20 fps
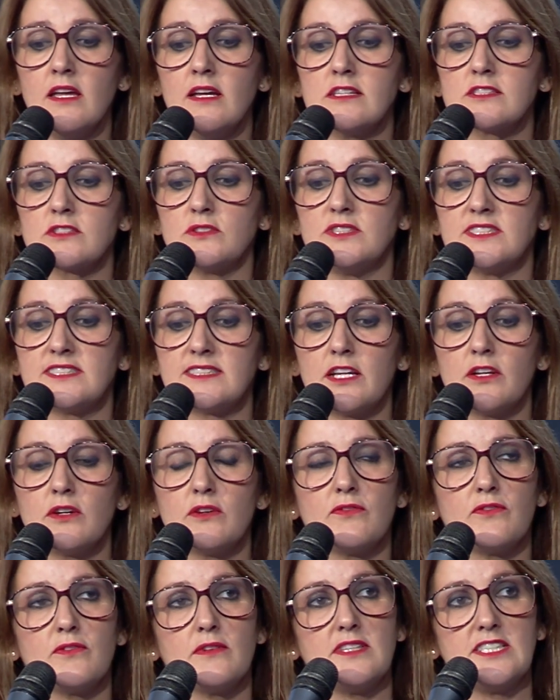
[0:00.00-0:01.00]
So instead
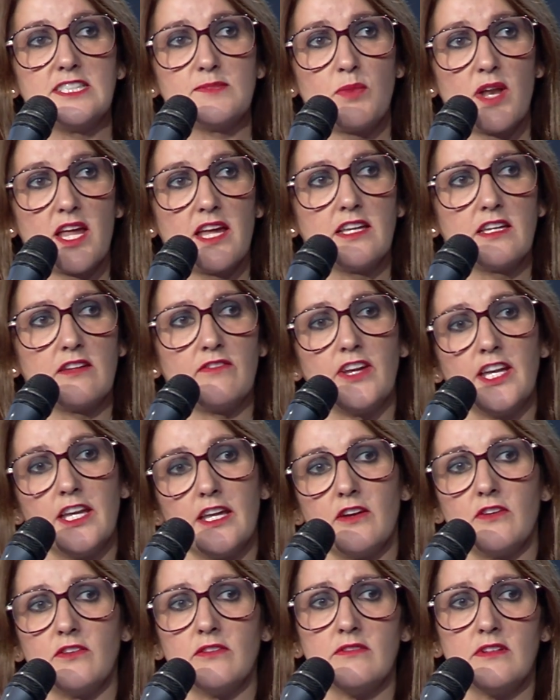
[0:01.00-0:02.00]
of displaying the
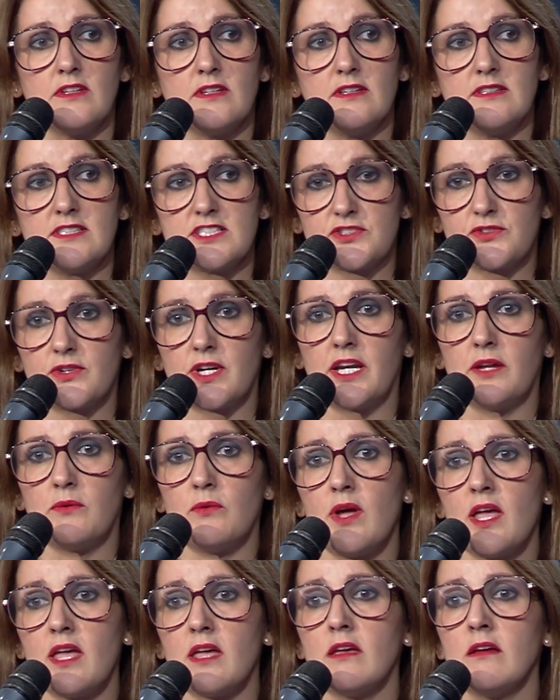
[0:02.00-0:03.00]
video straight
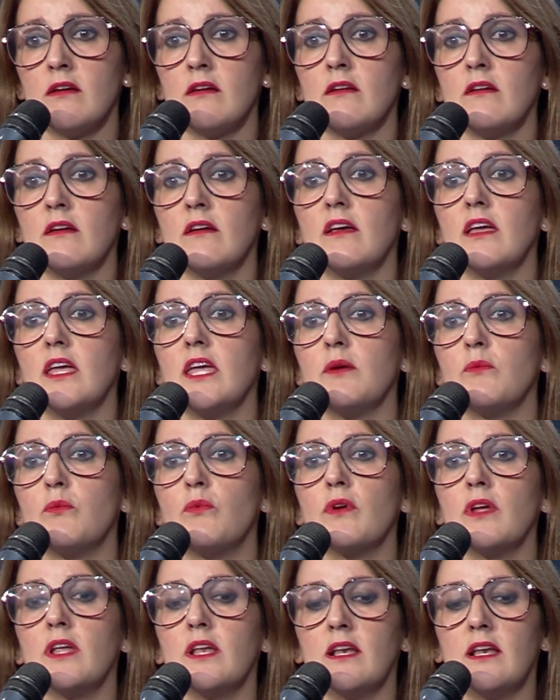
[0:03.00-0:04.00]
away, it
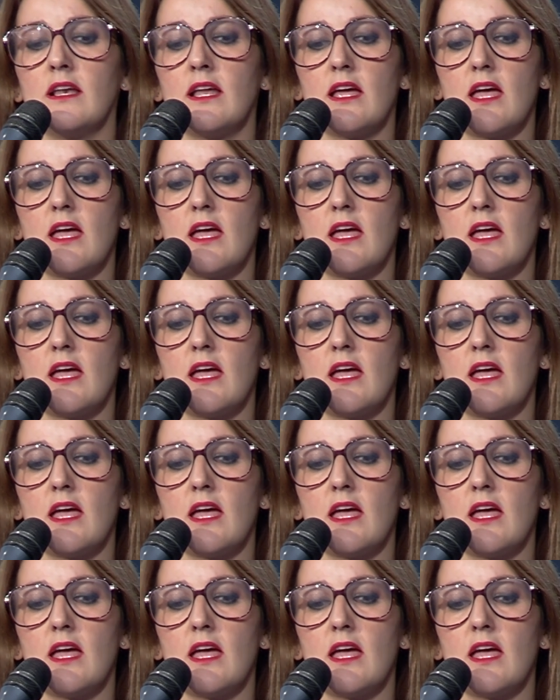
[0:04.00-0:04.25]
will